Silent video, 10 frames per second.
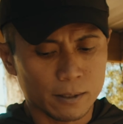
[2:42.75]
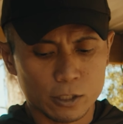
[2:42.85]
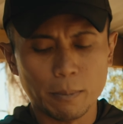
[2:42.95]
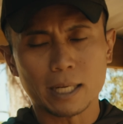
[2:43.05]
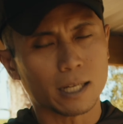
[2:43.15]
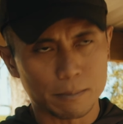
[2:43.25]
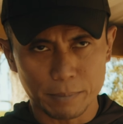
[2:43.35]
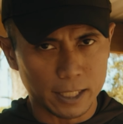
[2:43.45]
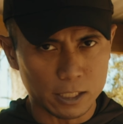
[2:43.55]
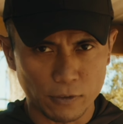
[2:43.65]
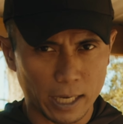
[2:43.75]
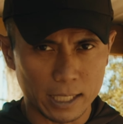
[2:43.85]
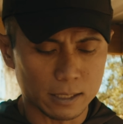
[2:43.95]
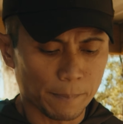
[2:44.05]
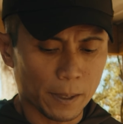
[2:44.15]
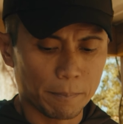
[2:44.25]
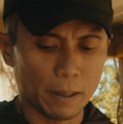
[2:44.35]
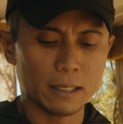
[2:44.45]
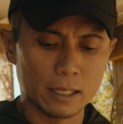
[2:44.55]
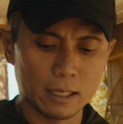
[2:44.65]
You might not be this fast,
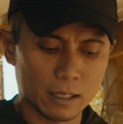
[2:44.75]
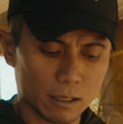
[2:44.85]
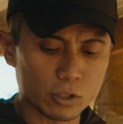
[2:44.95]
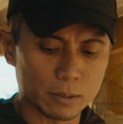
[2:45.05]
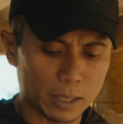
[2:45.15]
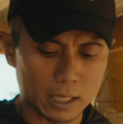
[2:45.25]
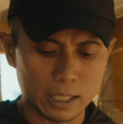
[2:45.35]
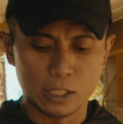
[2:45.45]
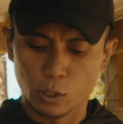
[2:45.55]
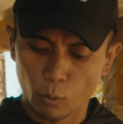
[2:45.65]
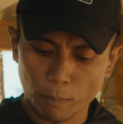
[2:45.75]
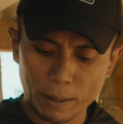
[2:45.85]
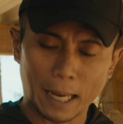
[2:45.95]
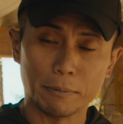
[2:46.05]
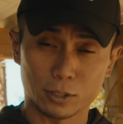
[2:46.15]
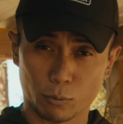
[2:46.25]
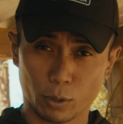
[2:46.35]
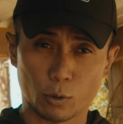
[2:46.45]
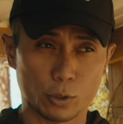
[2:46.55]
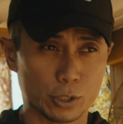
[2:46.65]
but ultimately you will be able to
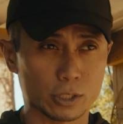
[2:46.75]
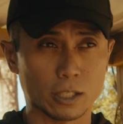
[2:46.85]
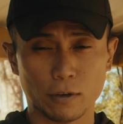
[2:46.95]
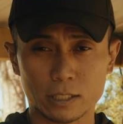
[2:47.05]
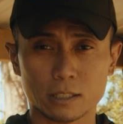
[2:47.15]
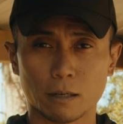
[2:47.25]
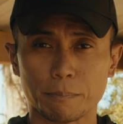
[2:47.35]
record yourself and start